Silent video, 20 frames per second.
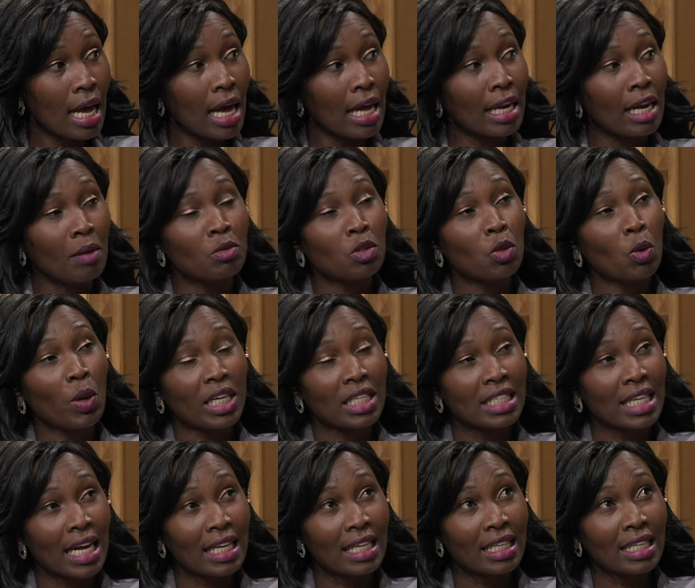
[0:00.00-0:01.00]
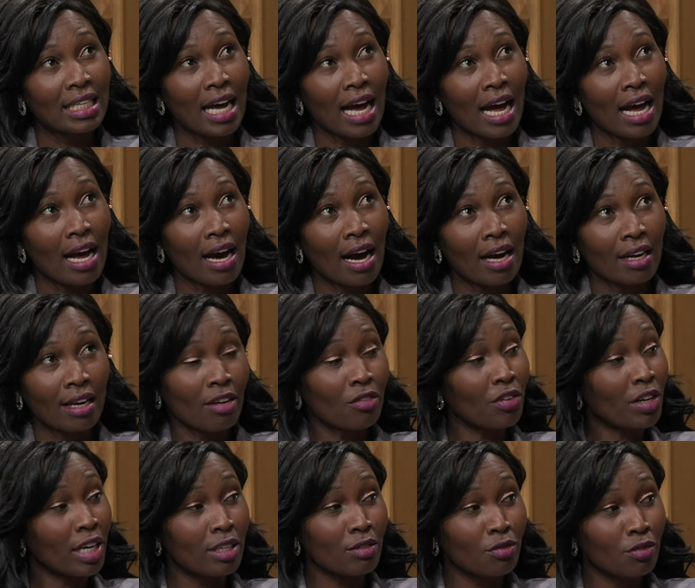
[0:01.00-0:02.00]
and I'm so excited that an
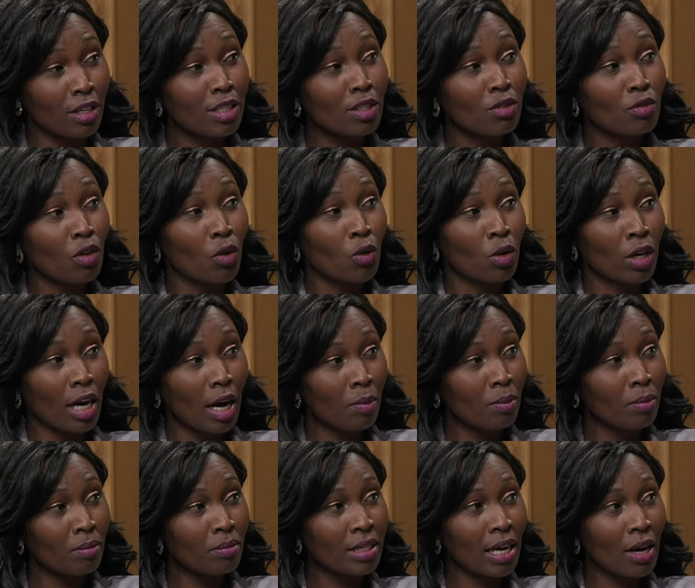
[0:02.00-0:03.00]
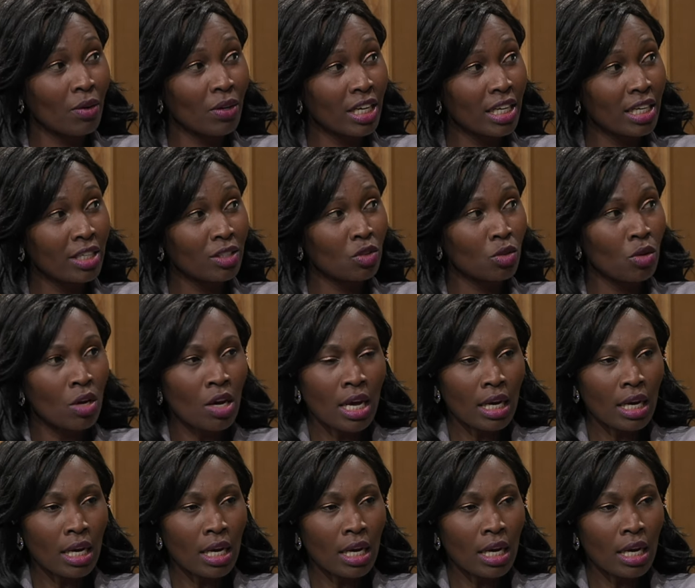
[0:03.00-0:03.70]
African festival will come down here too.